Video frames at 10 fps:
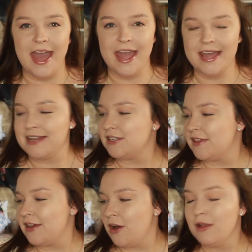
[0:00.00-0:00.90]
And
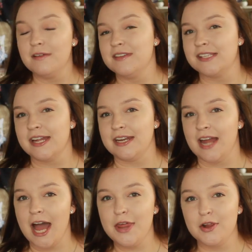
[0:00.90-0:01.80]
then all of a
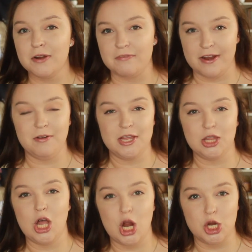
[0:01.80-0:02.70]
sudden, other very
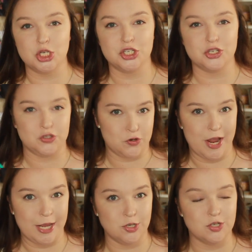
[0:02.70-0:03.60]
large,
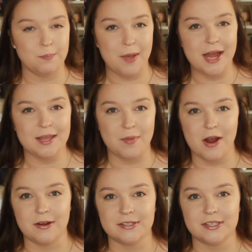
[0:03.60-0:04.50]
strange body
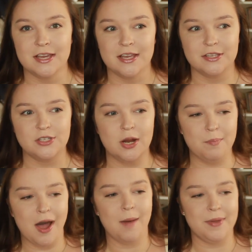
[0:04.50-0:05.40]
parts
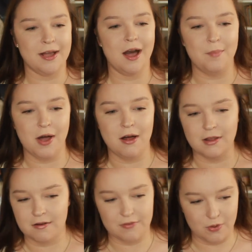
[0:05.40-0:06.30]
start popping up
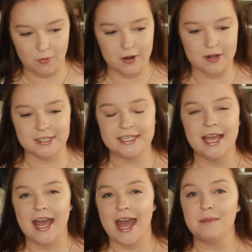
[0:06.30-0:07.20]
all over the world.
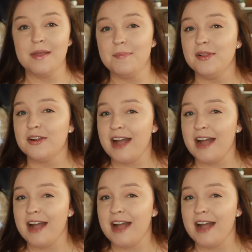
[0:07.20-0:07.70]
And people are